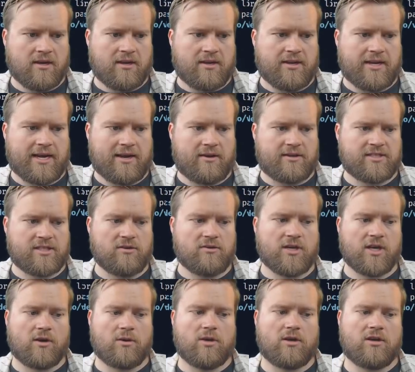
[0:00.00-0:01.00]
Now, as you
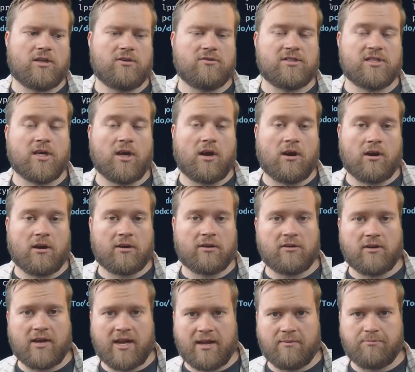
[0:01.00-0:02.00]
know, you can use yarn
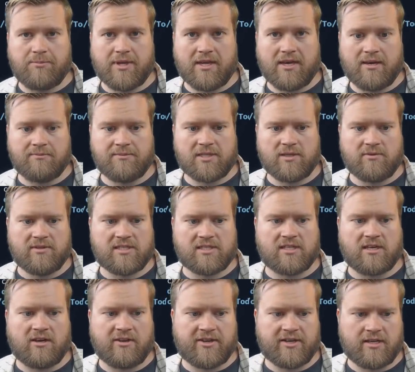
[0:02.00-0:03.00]
or npm to
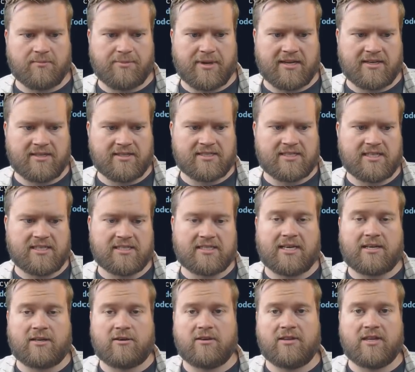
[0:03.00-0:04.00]
install the dependencies
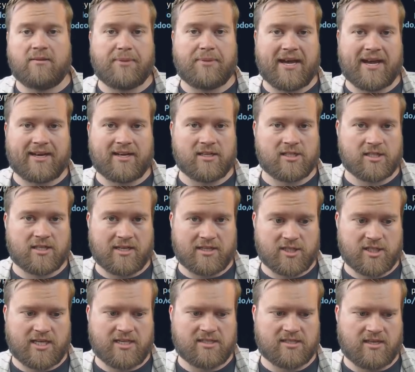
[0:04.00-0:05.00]
that are in the
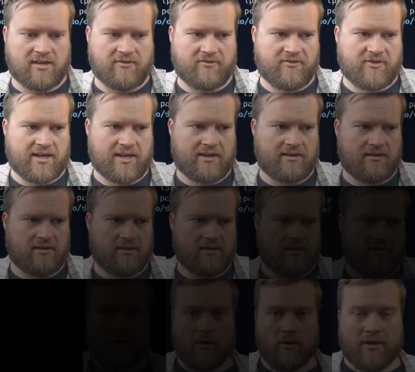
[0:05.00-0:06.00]
package.json file.
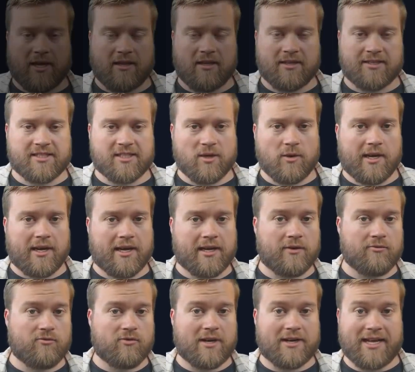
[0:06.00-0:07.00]
Okay, let's go ahead
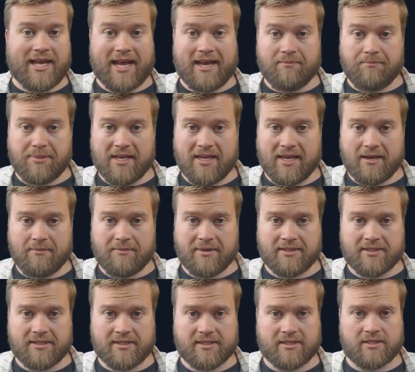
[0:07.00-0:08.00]
and run npm
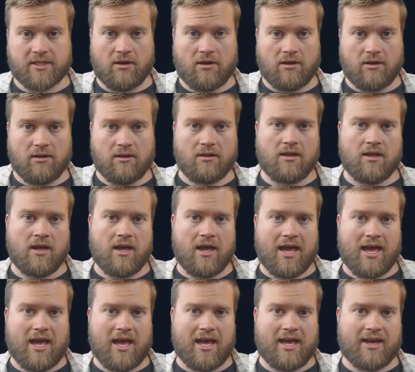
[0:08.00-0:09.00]
install,
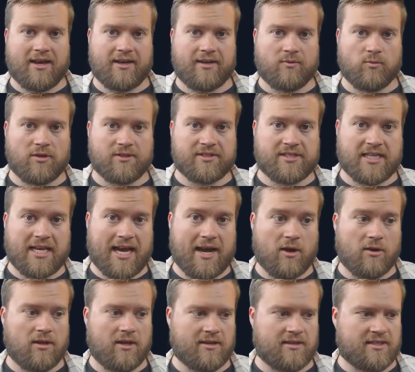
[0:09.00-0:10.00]
and we'll see how
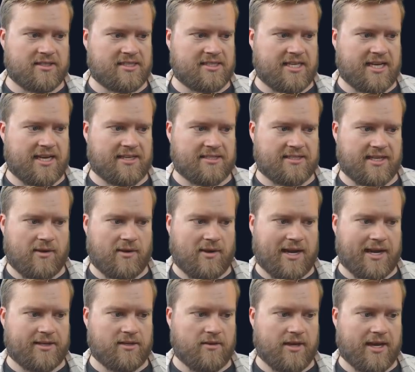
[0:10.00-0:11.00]
long this takes.
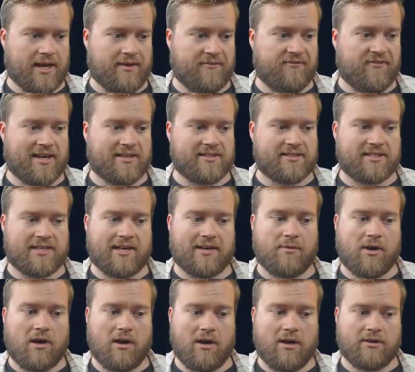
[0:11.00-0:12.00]
I don't have FastTime
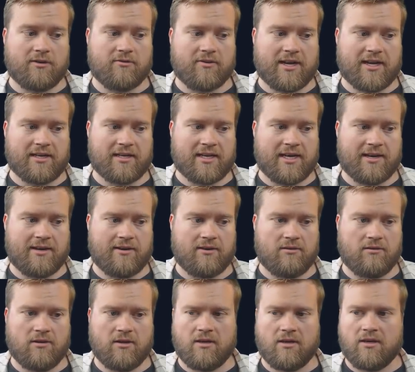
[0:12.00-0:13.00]
on right
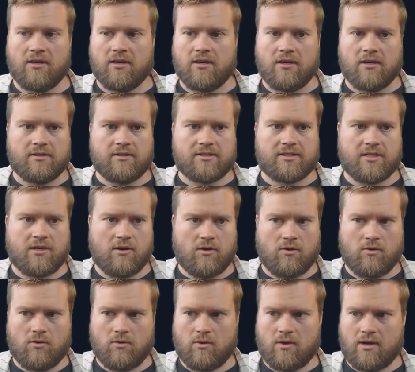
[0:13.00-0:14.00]
now,
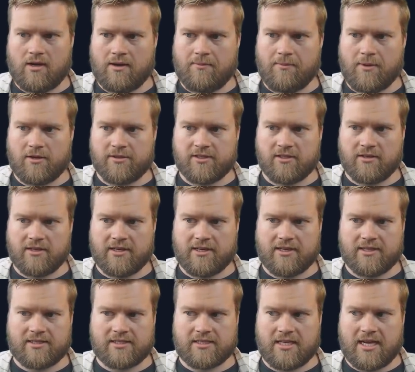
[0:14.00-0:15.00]
so I'm also going
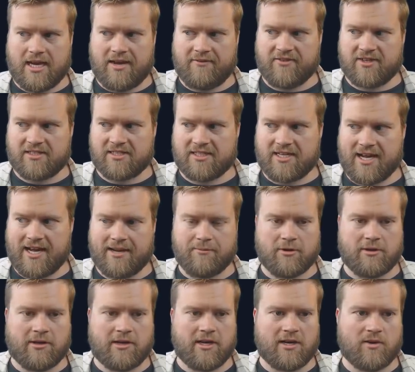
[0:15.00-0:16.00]
to have this
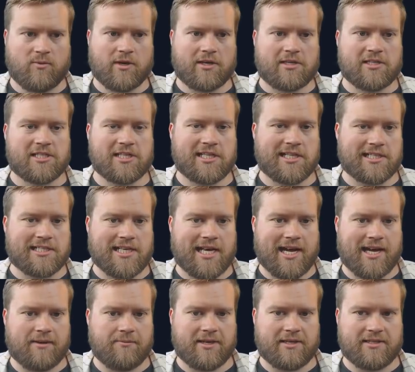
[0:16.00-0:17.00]
timer here, and we're just going to
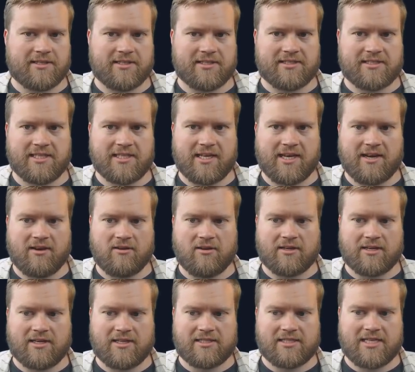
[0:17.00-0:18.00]
time it to see how
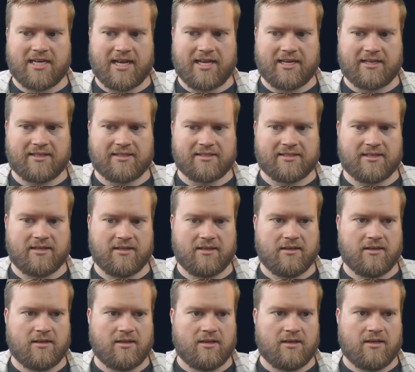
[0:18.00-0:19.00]
long it takes.
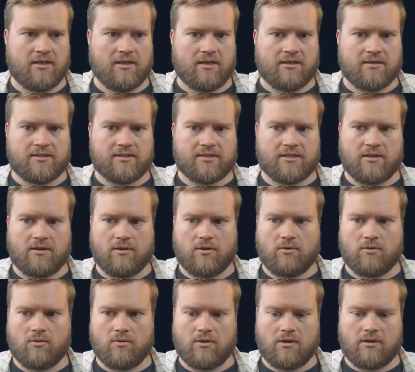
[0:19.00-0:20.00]

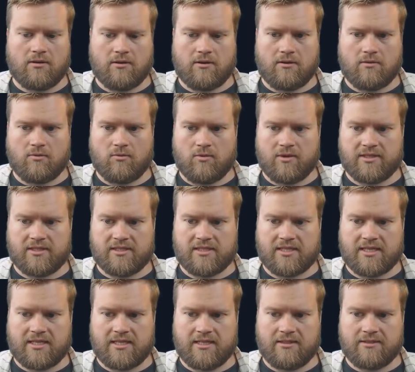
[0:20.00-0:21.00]
So, uh, one
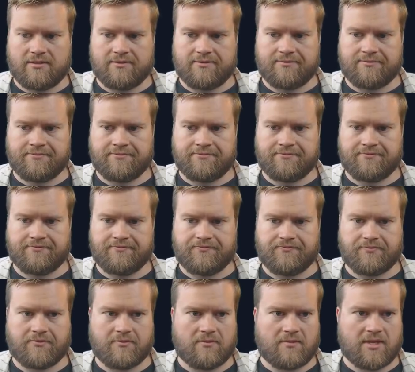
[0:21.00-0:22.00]
second.
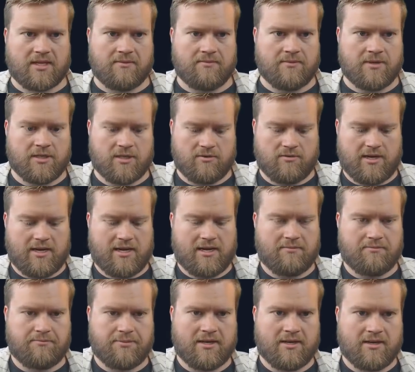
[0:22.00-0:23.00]
I'm going to do
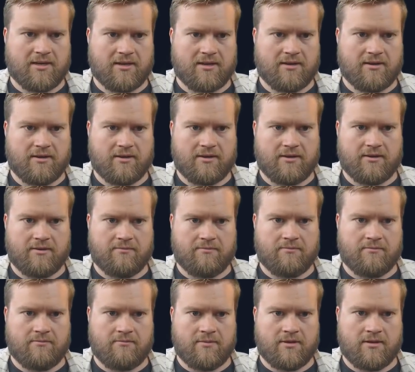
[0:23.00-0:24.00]

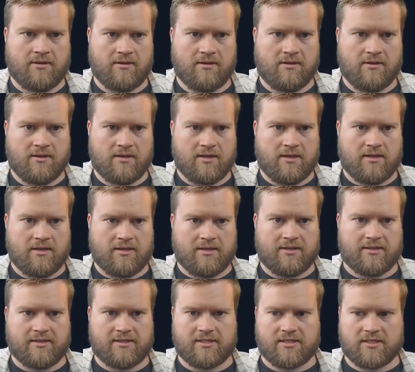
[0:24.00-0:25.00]
npm
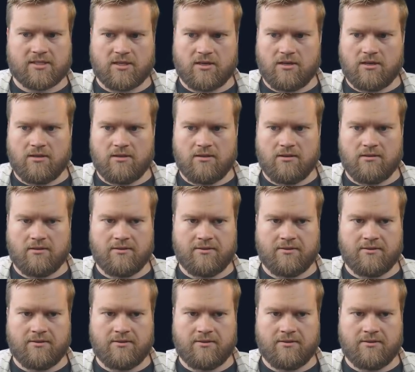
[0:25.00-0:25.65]
install,